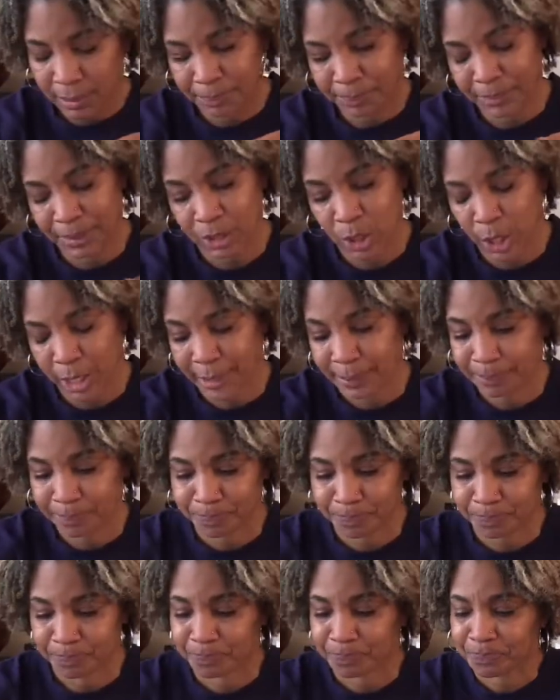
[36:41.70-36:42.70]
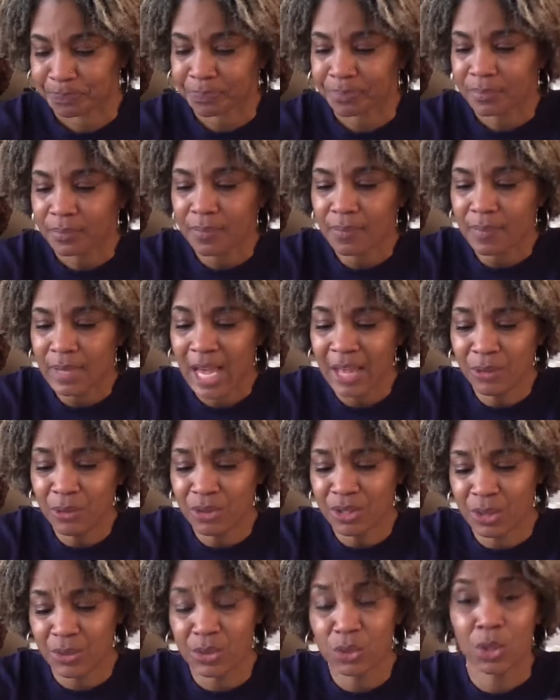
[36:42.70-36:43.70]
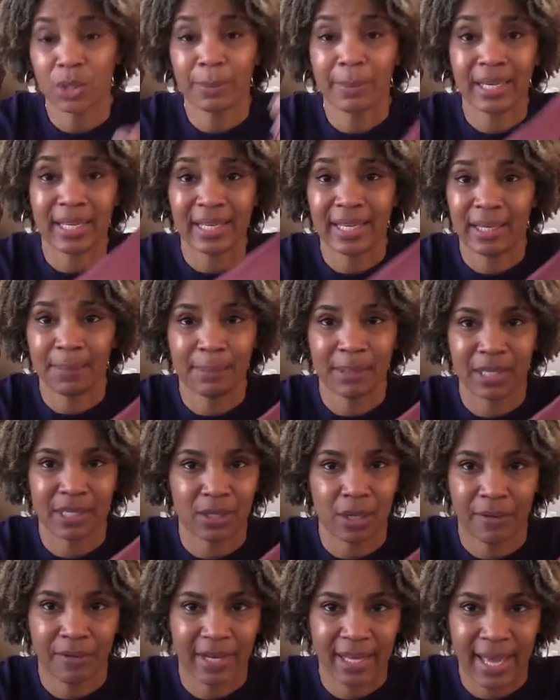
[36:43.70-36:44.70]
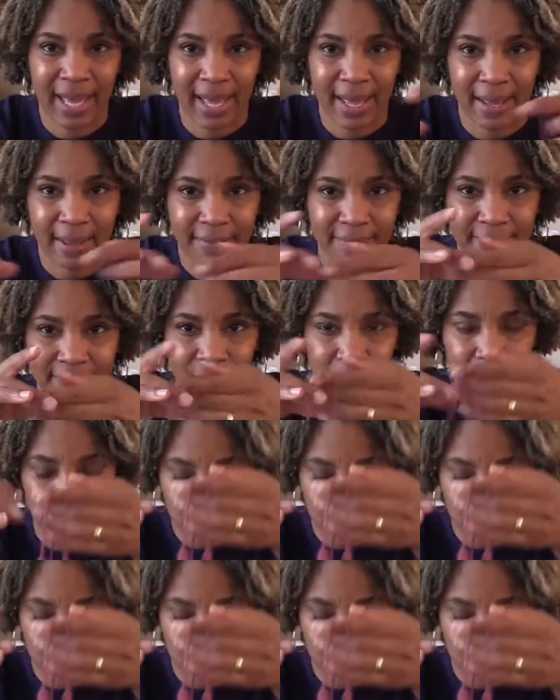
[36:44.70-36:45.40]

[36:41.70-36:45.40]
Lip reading: Sorry. I knew this was going to be a hit because I already have, you know,